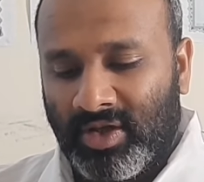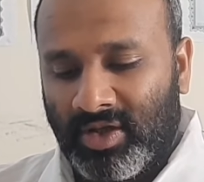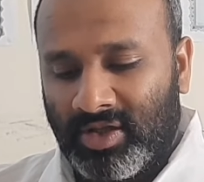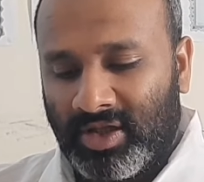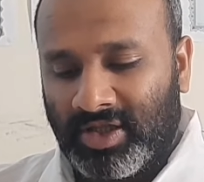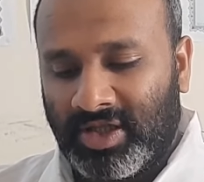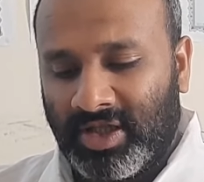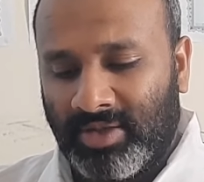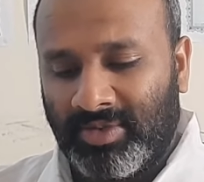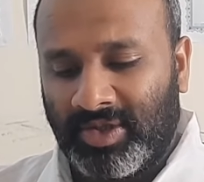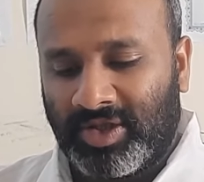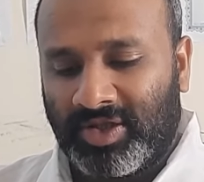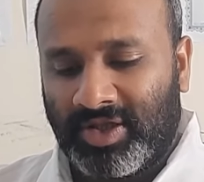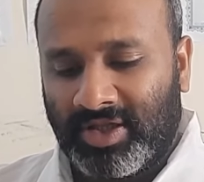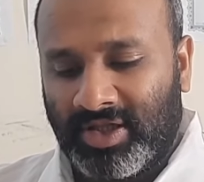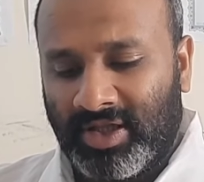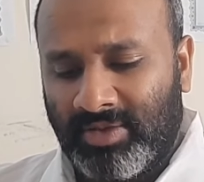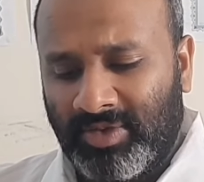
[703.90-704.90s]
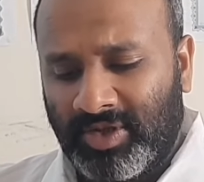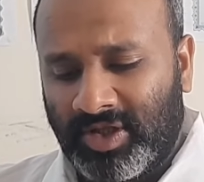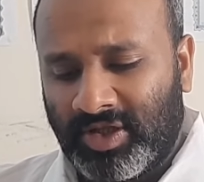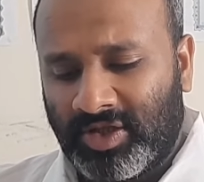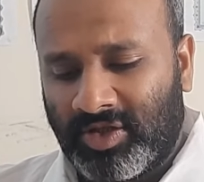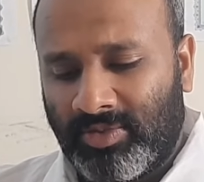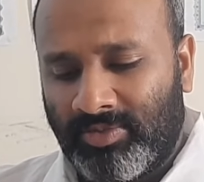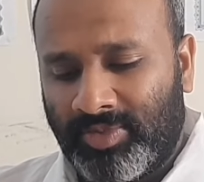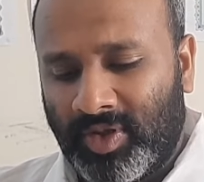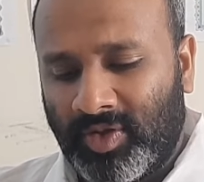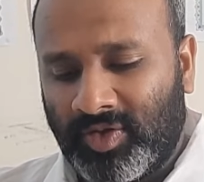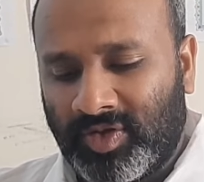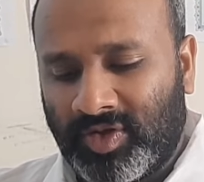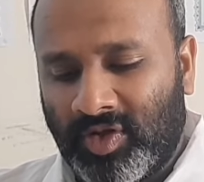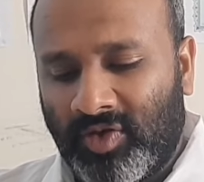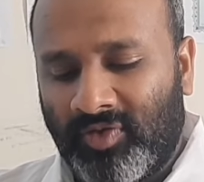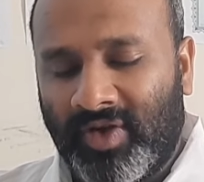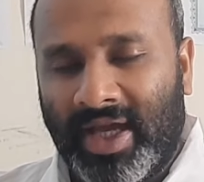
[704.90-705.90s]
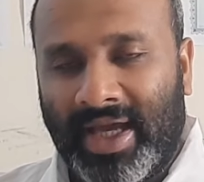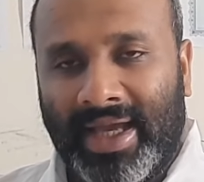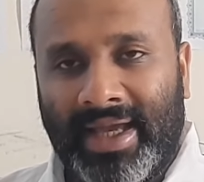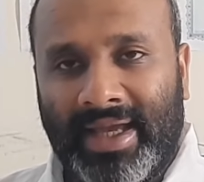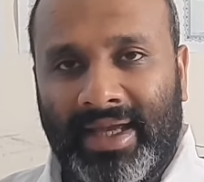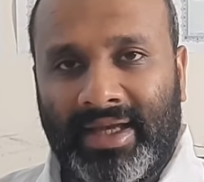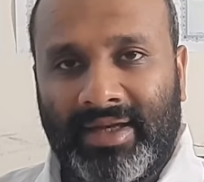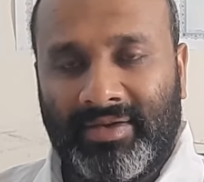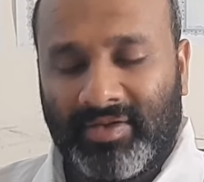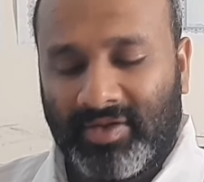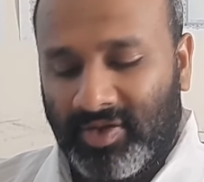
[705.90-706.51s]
The dermis is composed of hair.